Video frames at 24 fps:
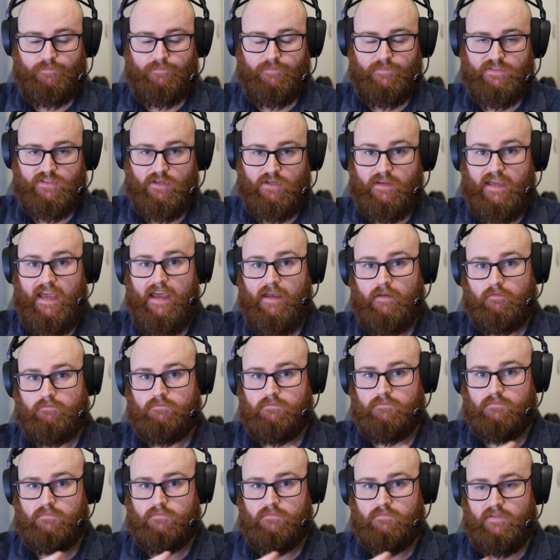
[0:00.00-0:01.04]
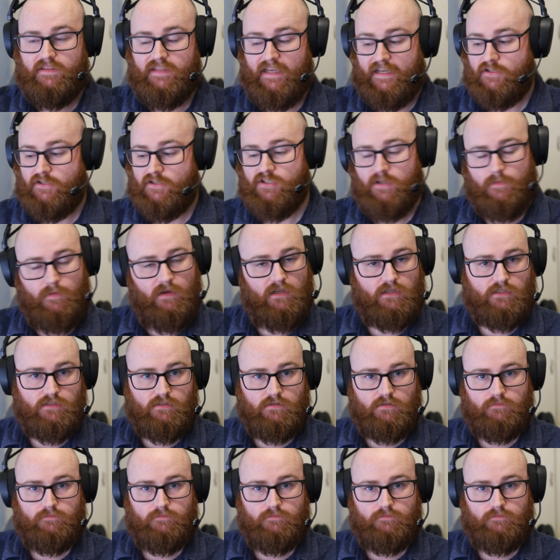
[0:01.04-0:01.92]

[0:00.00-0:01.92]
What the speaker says: So yeah, thank you so much.